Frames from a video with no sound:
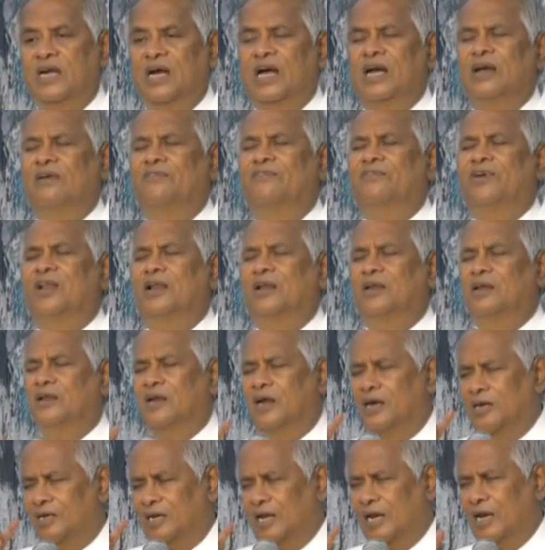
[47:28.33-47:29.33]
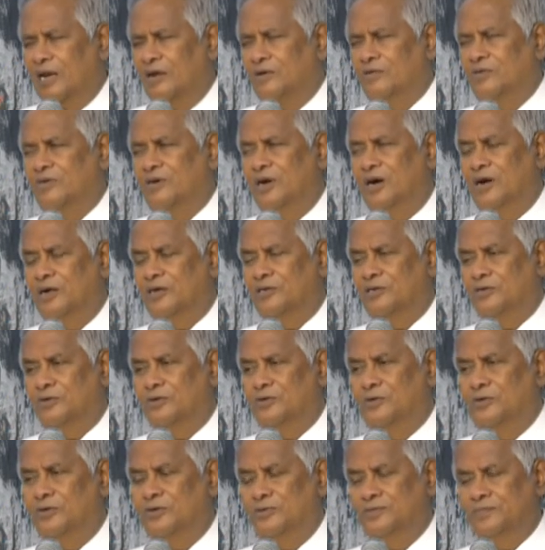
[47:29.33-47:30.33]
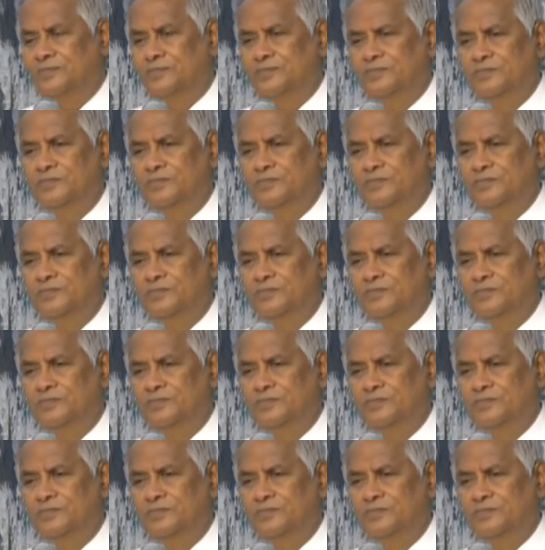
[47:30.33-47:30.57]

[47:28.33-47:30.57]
I will not allow God to go.